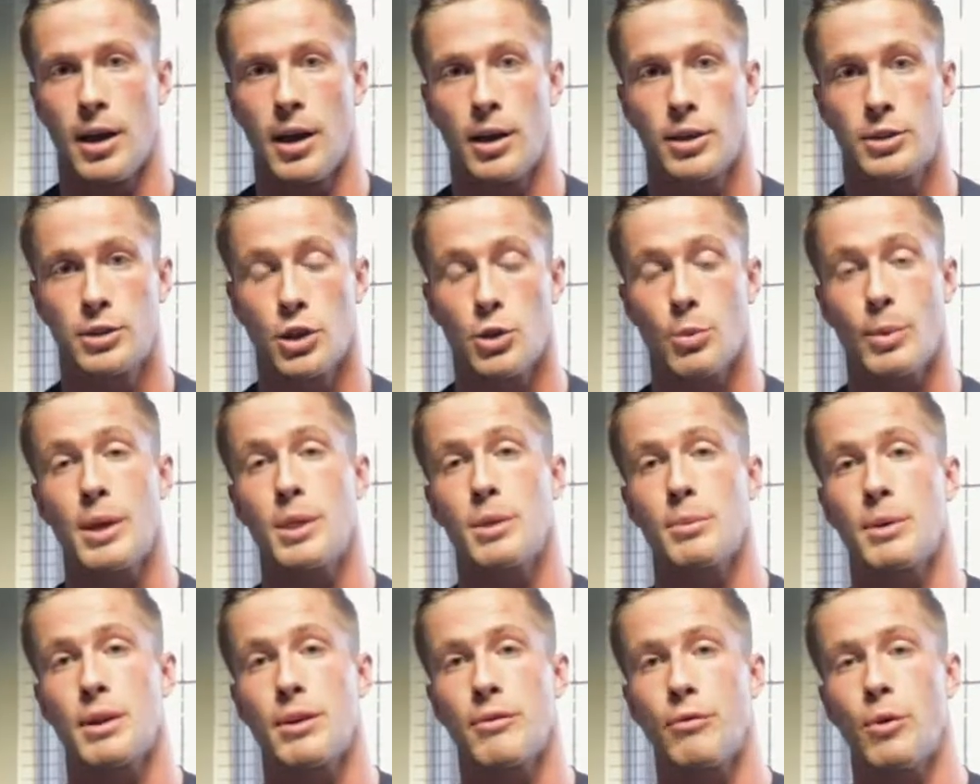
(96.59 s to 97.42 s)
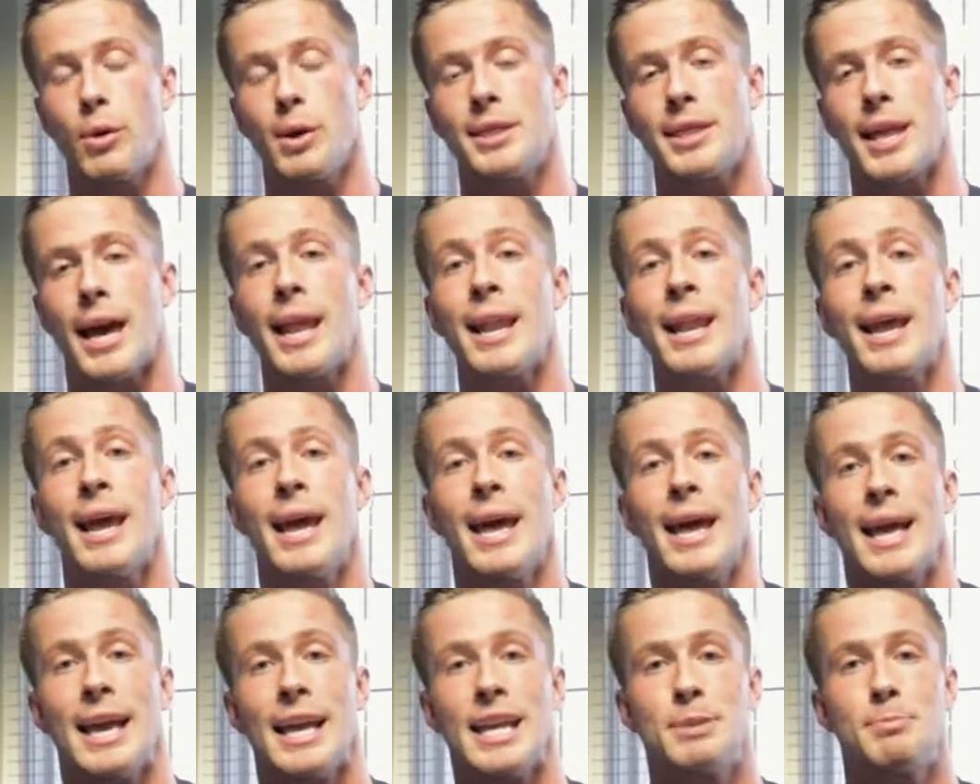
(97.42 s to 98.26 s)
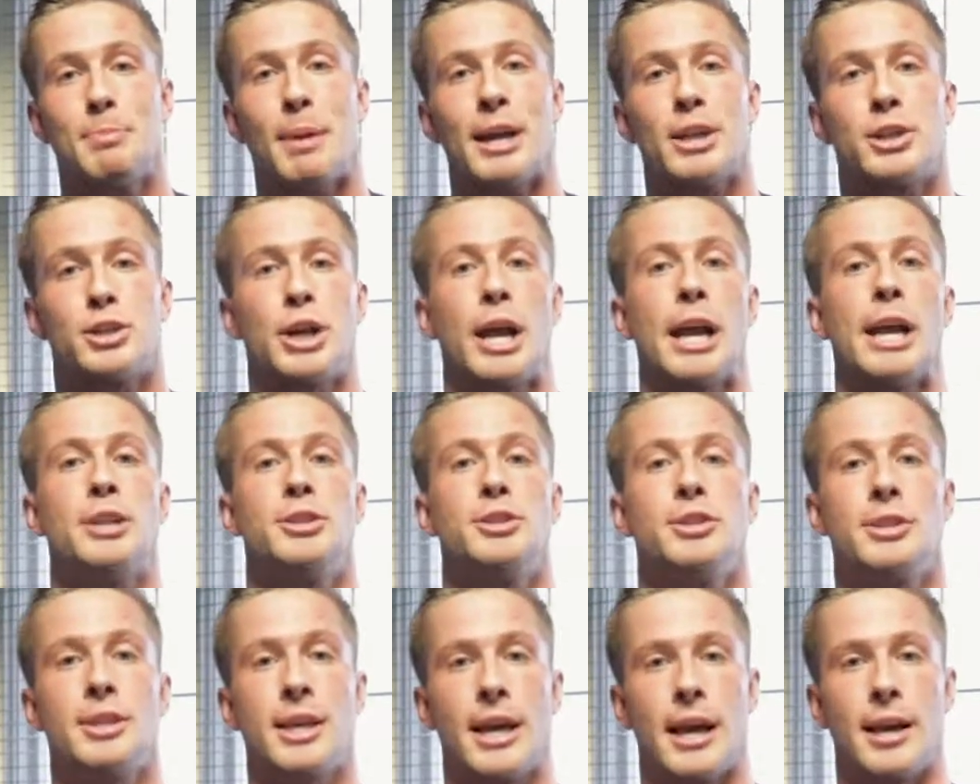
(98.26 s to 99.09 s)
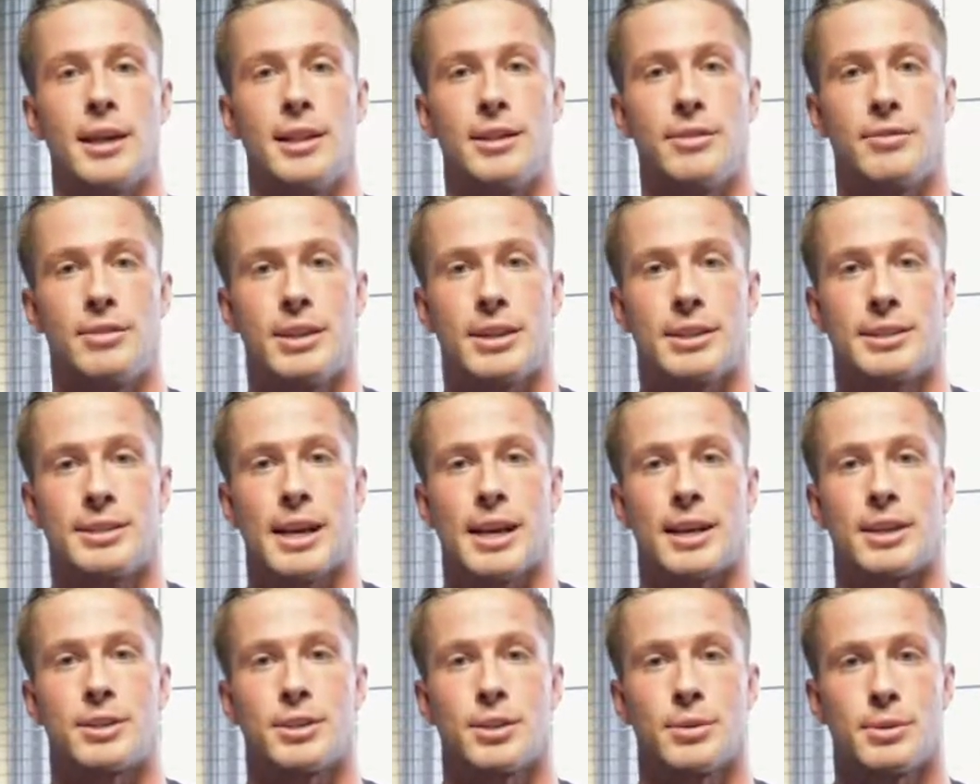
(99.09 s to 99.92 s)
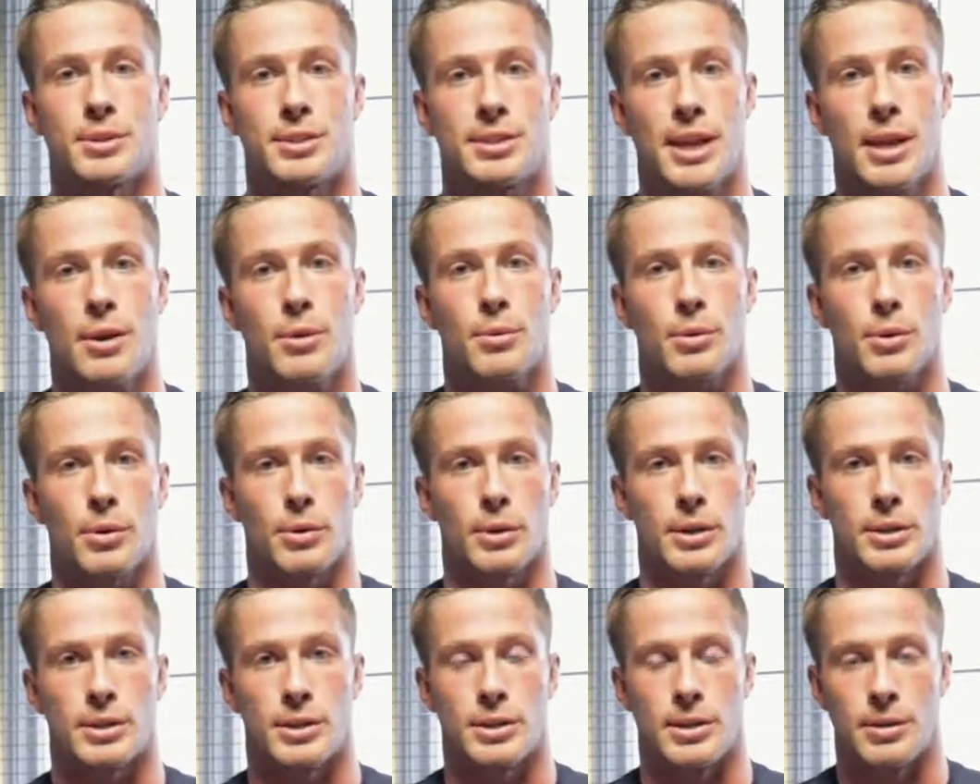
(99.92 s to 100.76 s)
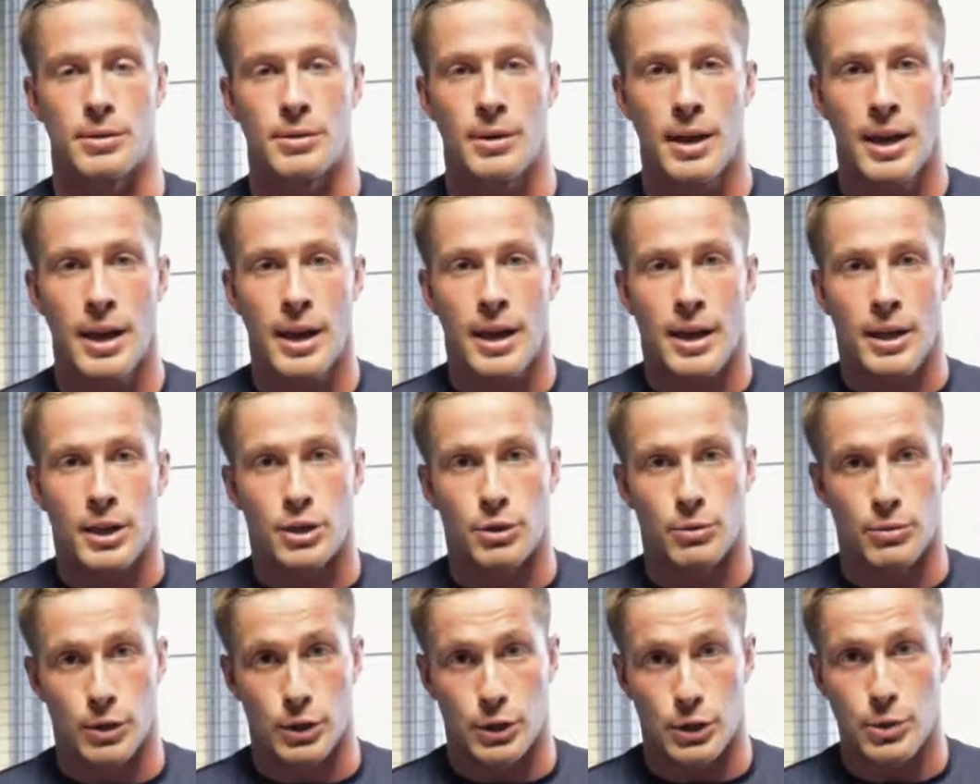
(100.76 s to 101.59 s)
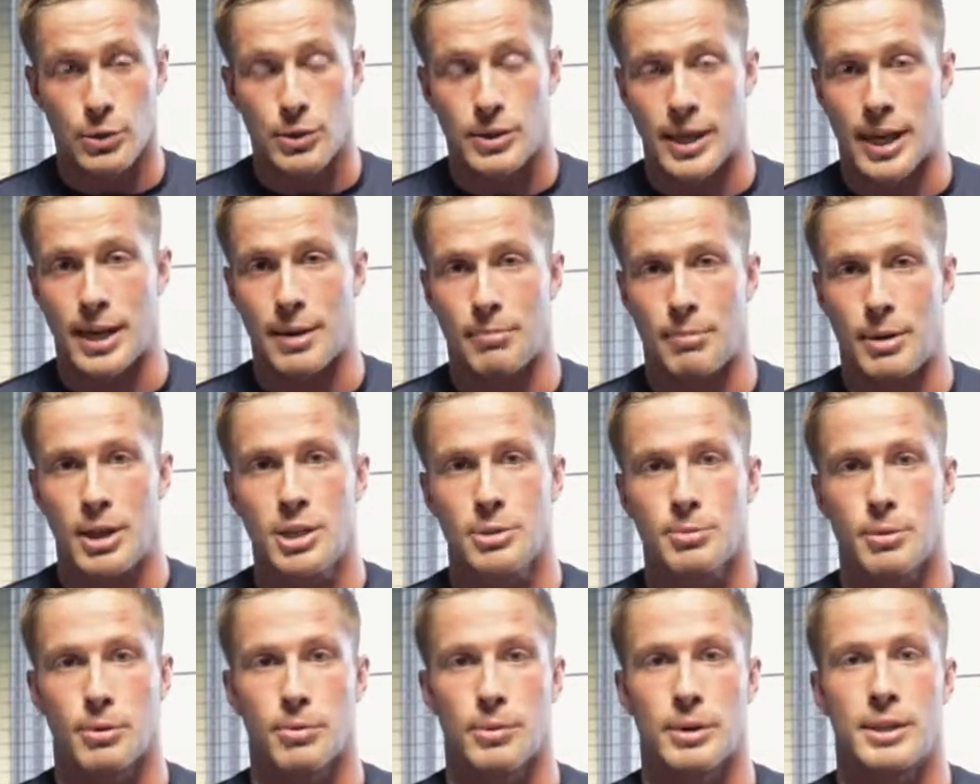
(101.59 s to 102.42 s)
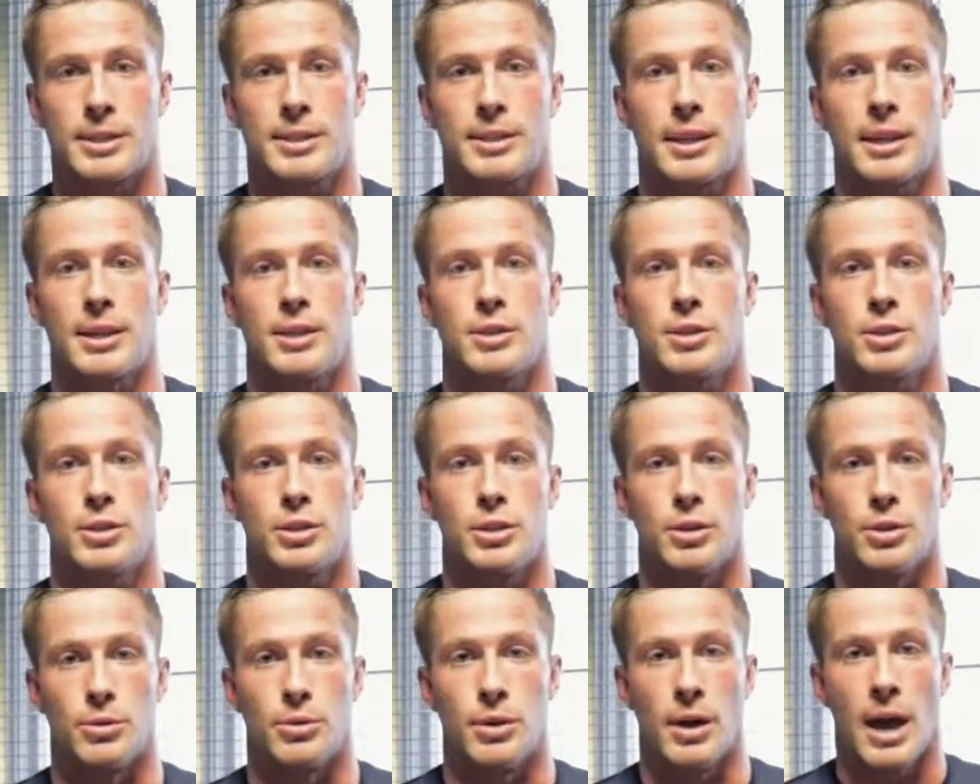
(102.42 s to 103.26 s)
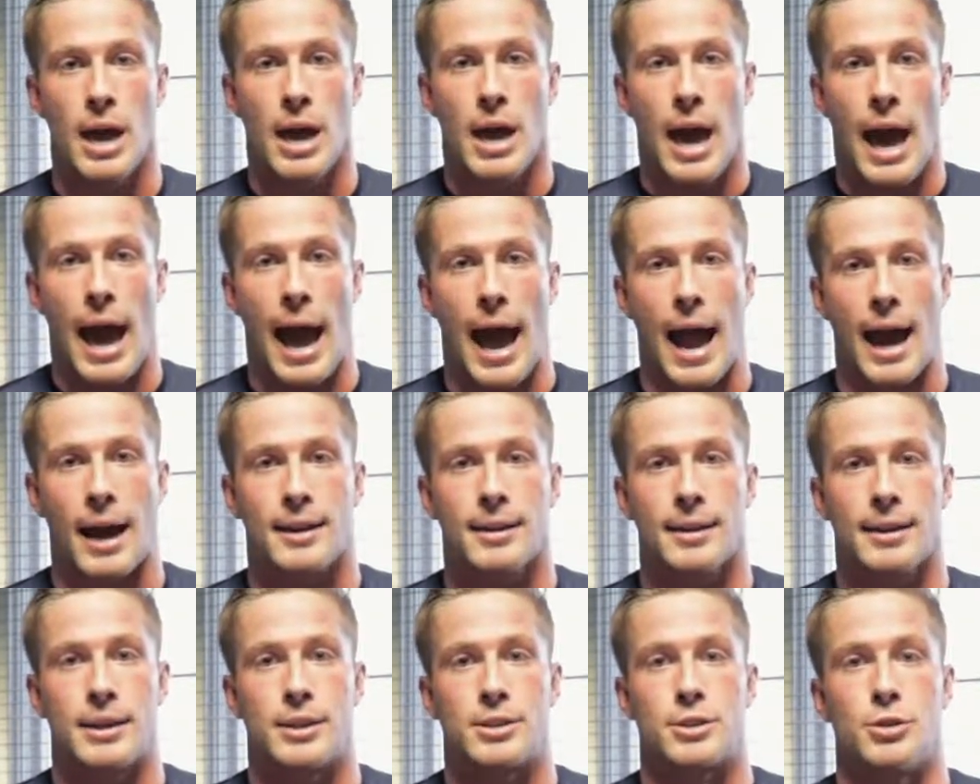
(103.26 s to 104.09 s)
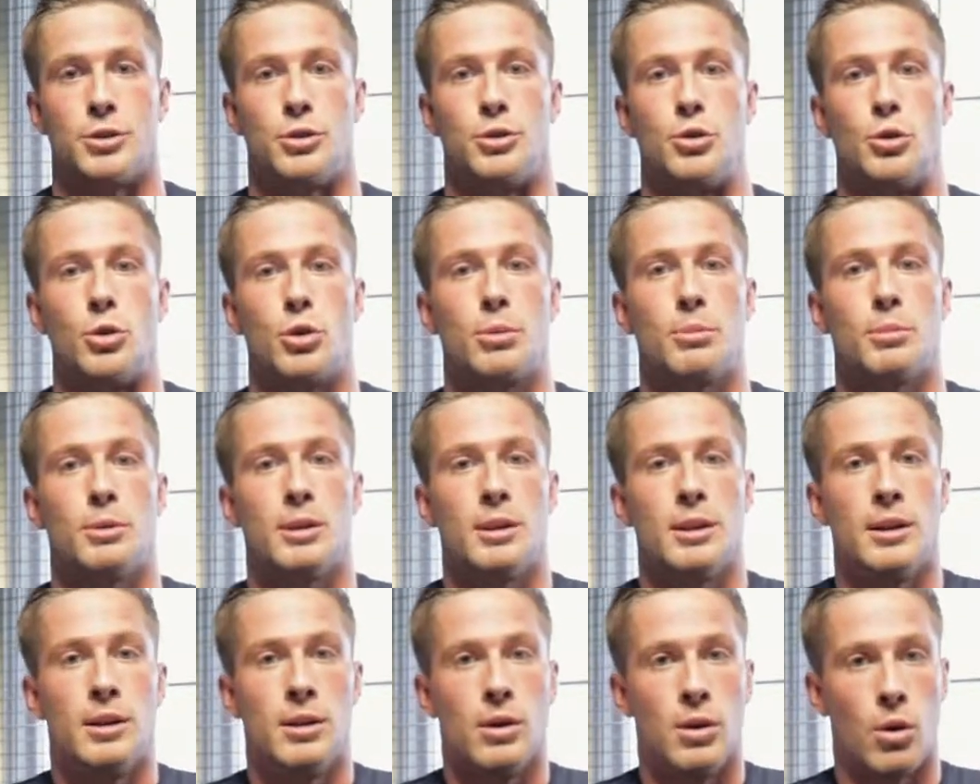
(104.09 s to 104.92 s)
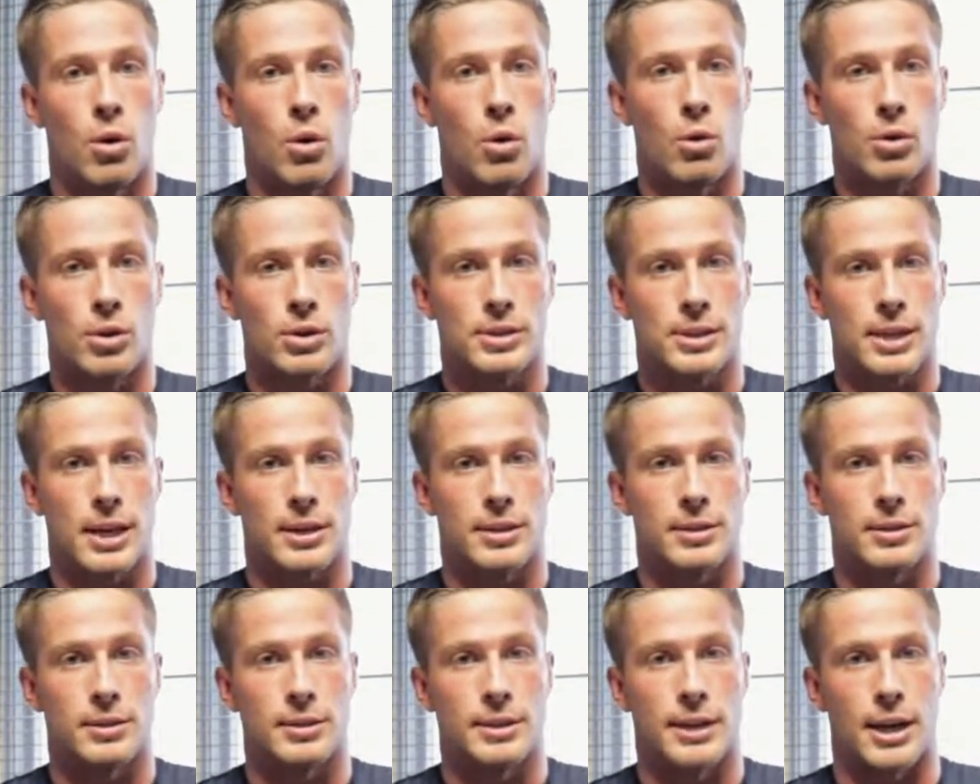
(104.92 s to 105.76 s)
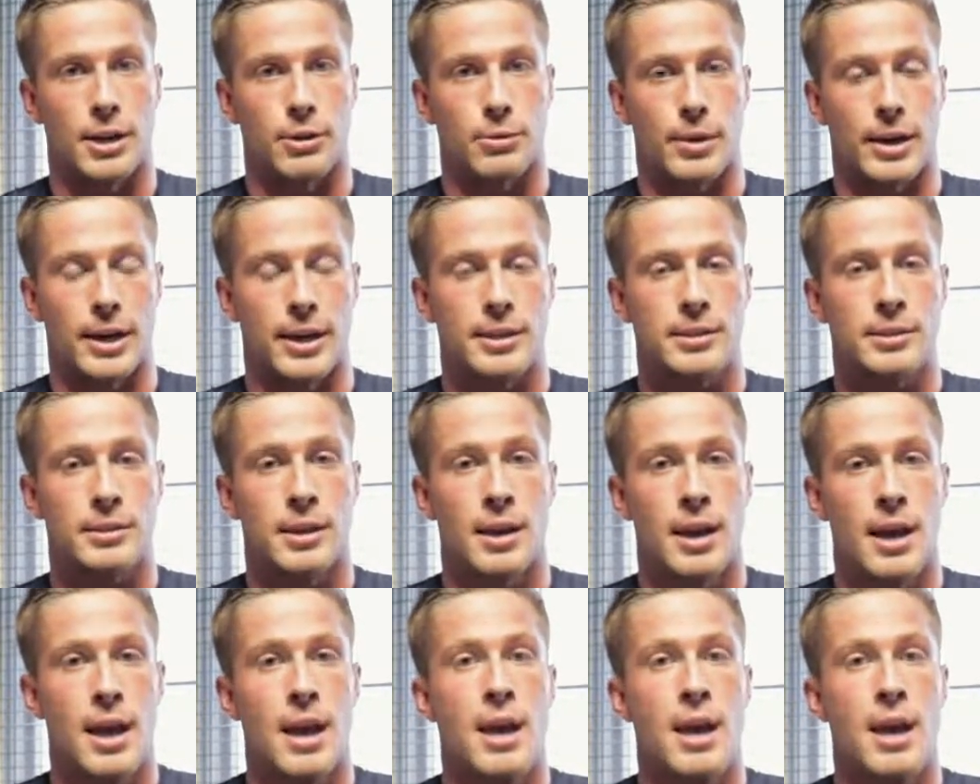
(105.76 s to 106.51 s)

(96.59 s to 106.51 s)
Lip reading: So the way that we avoid that is by changing the angle of the ascent. So instead what we're going to do to reduce that impingement risk is to act like it's a normal horizontal delt raise,